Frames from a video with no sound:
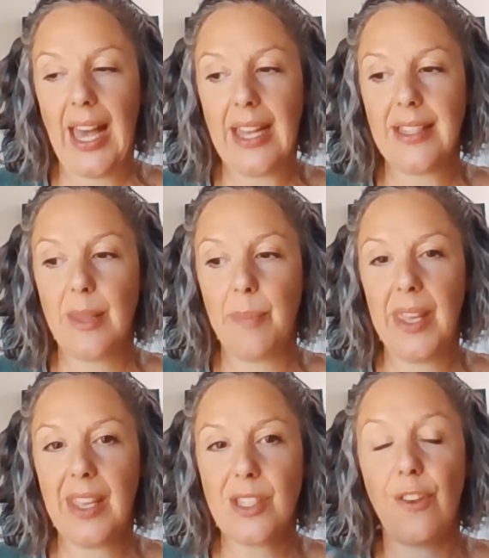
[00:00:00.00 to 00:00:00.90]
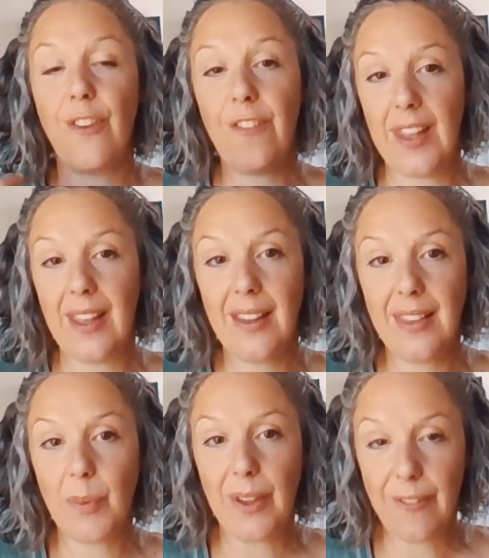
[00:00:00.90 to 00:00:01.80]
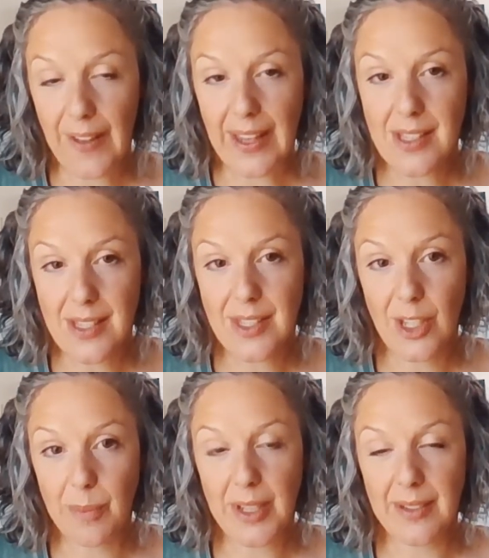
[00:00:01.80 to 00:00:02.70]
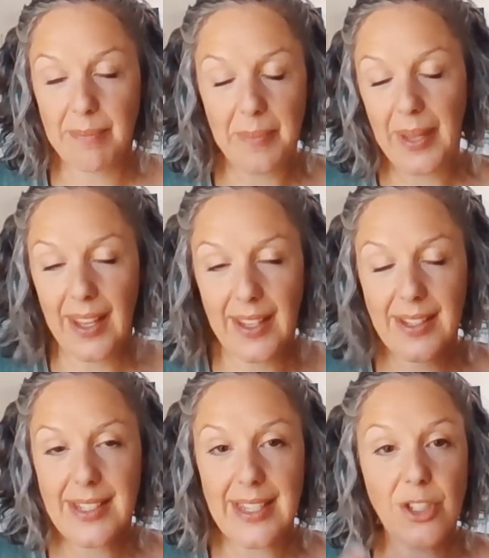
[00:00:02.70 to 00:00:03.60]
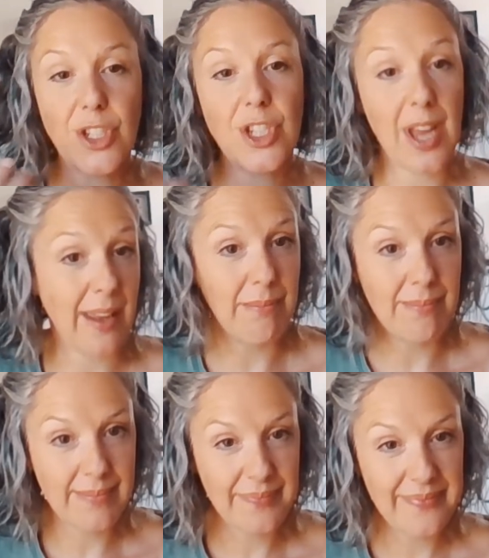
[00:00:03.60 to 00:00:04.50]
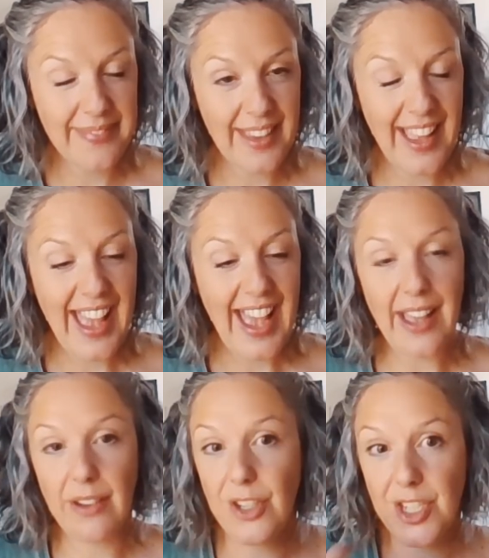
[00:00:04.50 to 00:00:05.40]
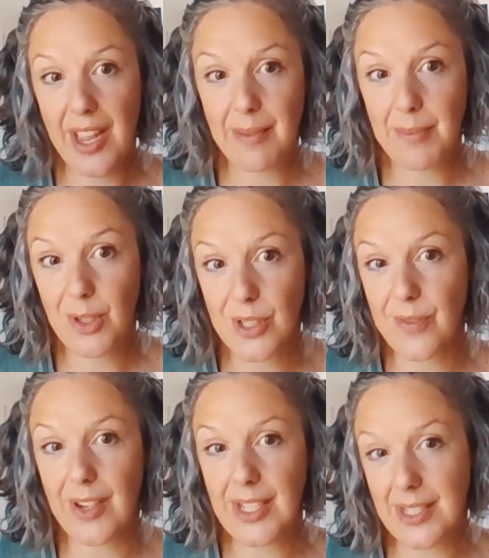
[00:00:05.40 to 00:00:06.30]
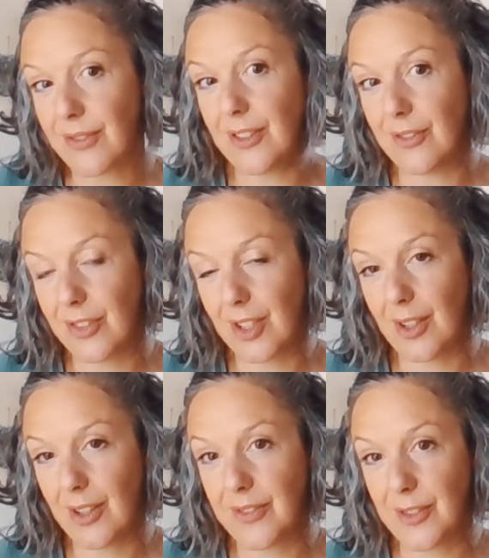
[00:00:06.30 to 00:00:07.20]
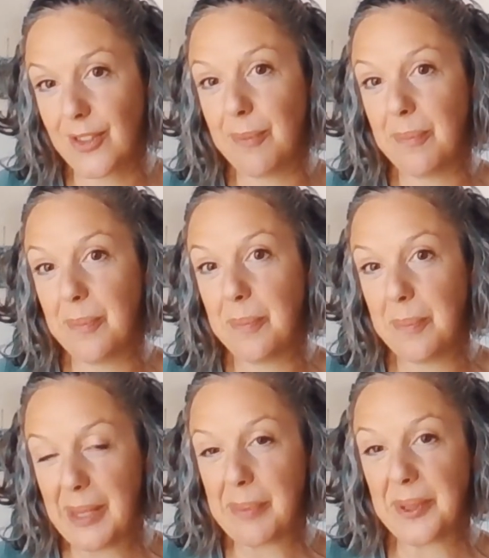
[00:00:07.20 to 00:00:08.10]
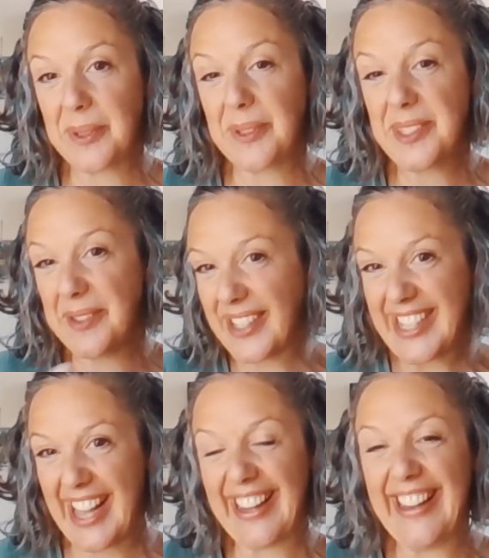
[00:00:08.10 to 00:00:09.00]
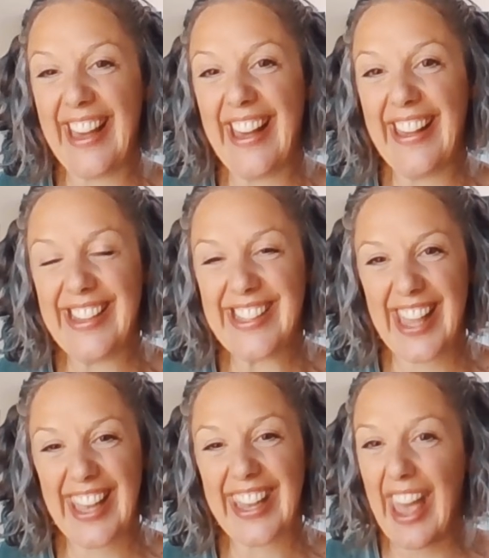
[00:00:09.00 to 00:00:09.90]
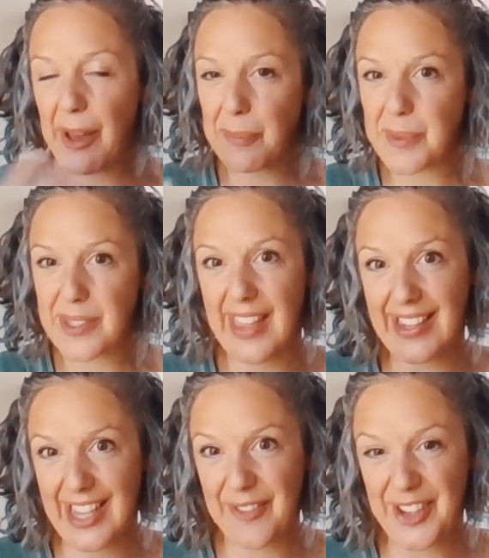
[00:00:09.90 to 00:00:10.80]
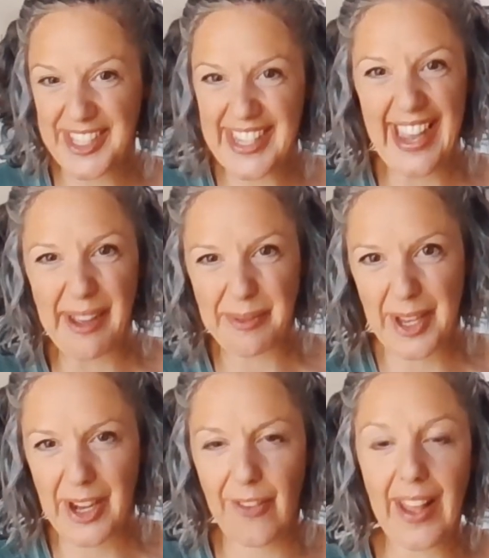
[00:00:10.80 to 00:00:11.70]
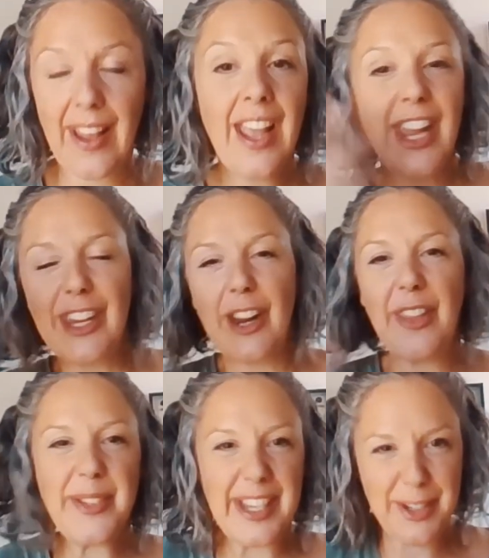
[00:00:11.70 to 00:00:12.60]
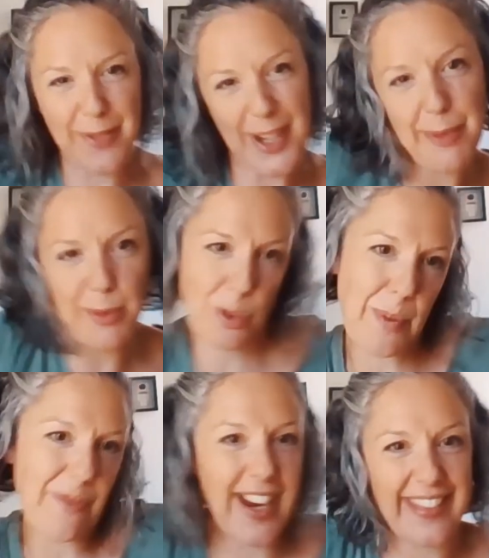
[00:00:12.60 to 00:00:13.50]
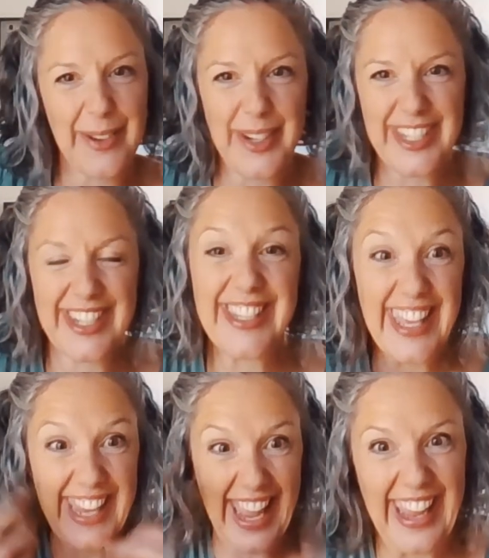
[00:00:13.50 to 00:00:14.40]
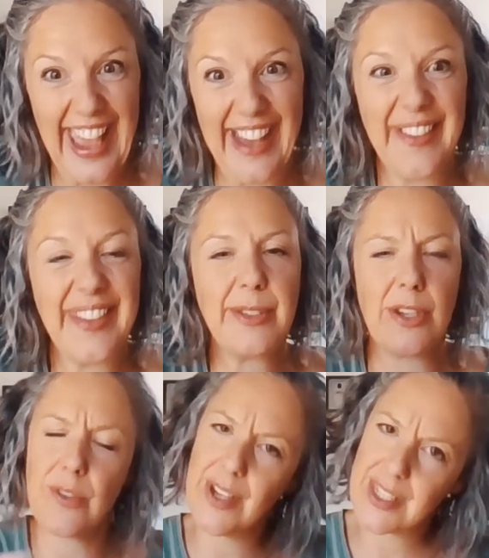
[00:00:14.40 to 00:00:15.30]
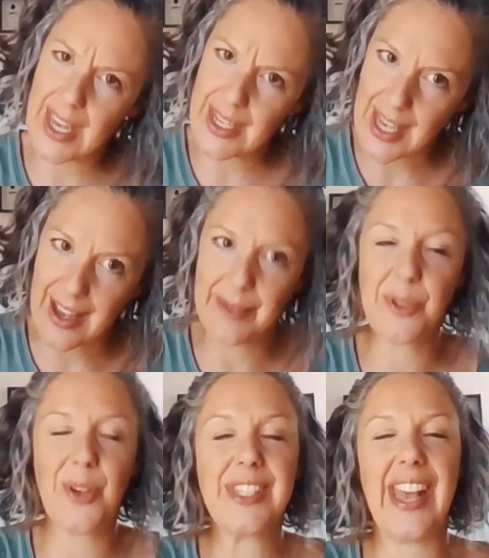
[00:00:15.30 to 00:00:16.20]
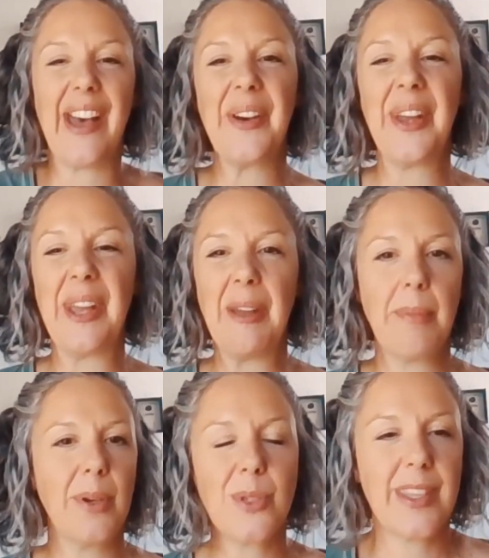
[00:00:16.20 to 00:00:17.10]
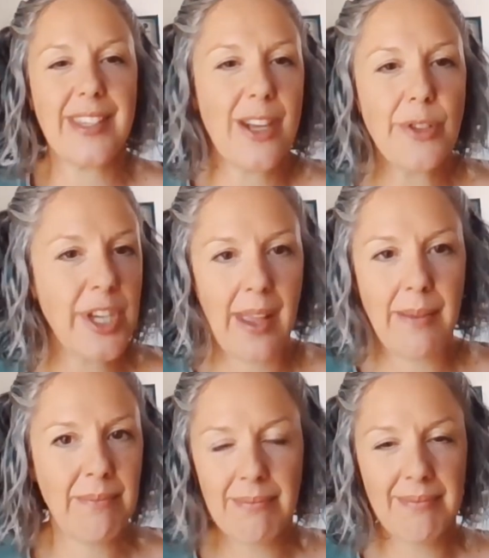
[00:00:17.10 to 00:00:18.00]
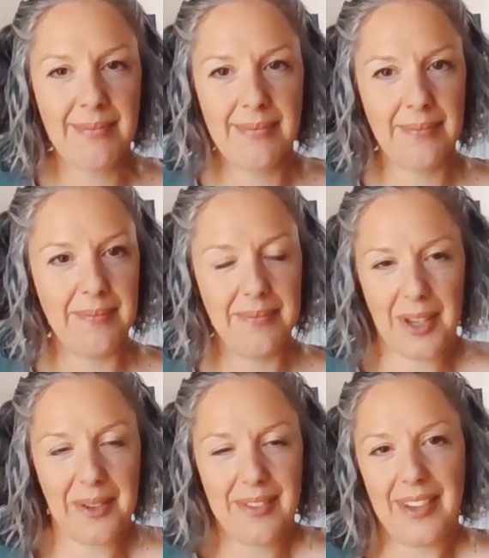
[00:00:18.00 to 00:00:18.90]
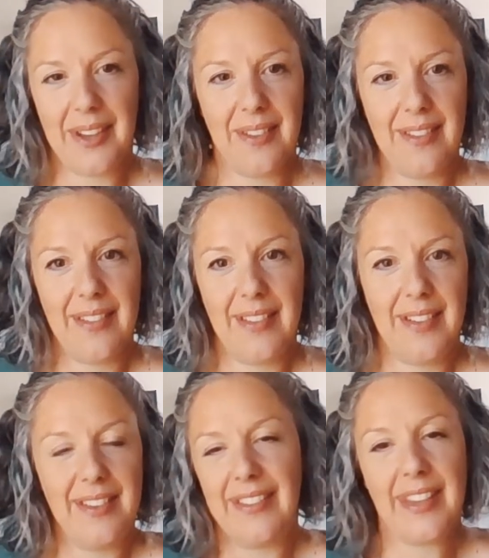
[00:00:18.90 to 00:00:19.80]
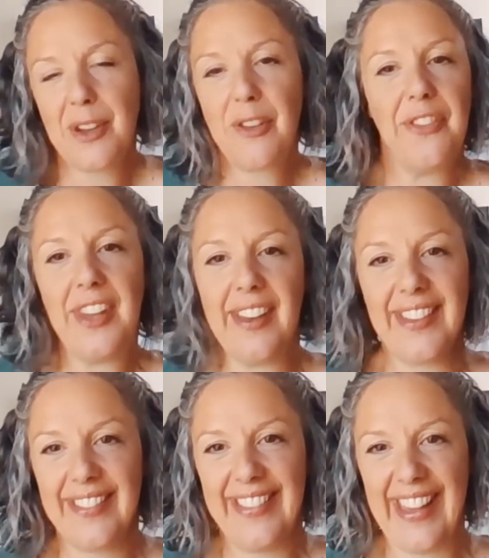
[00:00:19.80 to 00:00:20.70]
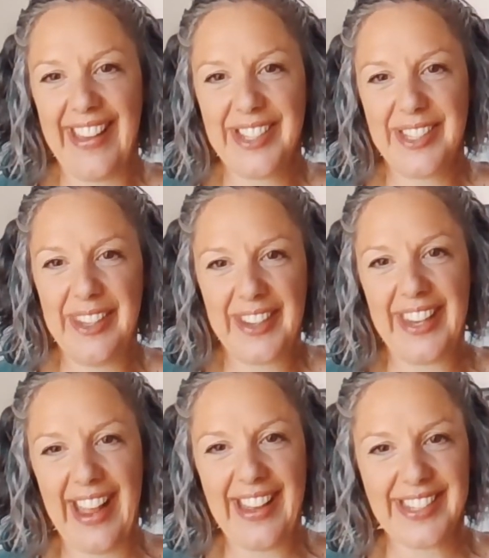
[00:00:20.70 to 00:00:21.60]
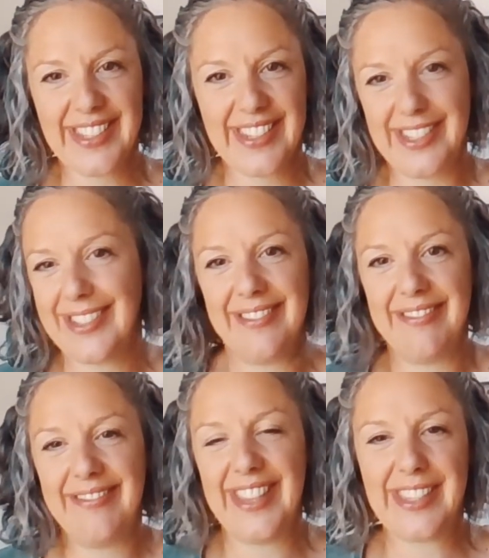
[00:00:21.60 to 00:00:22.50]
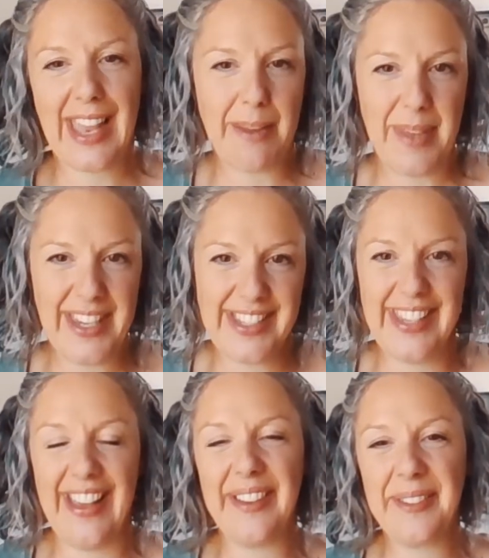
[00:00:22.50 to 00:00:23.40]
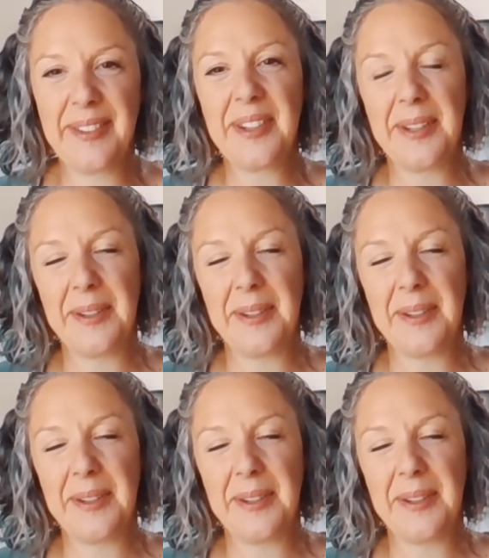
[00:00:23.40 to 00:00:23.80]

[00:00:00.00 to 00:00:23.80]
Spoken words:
And the biggest fear that we face as human beings is shame. And shame looks very different for a lot of different people. So exactly that. It's like it helps that diversity. It helps kind of like, those extroverts will just be writing the questions. They're getting it out. Those introverts get a time to write it out. But also there's no shame. No, there's no fear there. So you can ask because there's anonymity there.